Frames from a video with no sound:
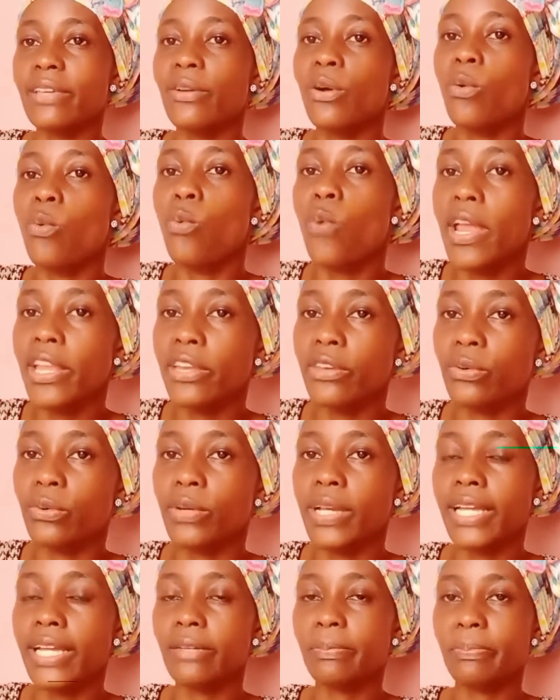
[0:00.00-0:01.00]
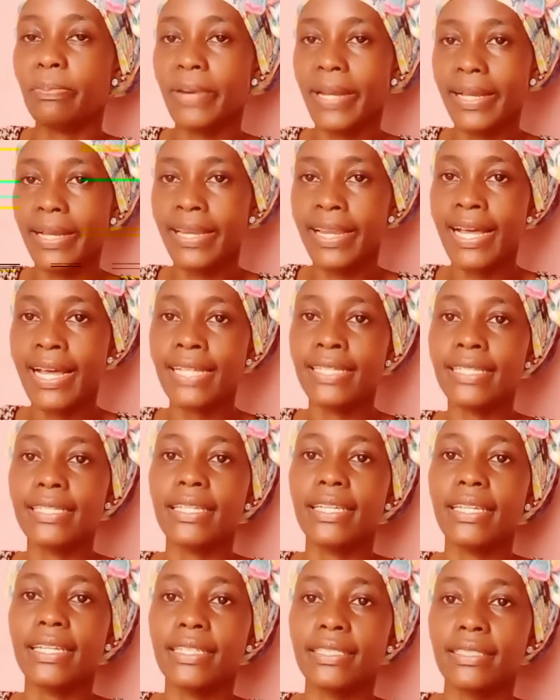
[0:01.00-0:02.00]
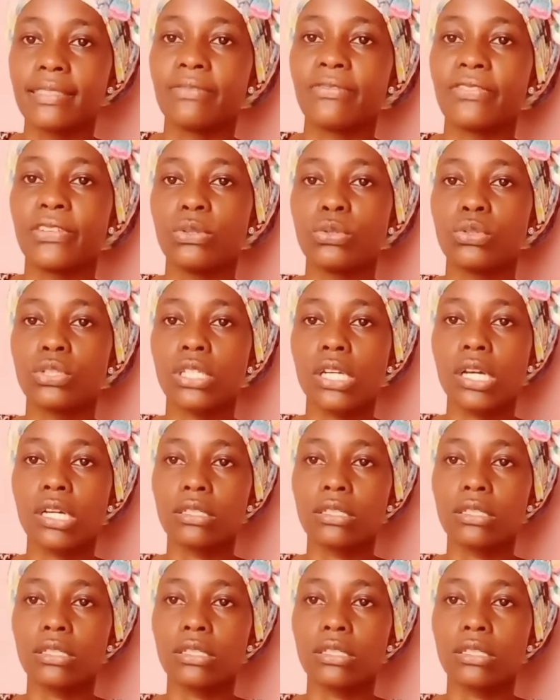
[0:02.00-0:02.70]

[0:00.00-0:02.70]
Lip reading: when you get pregnant in future.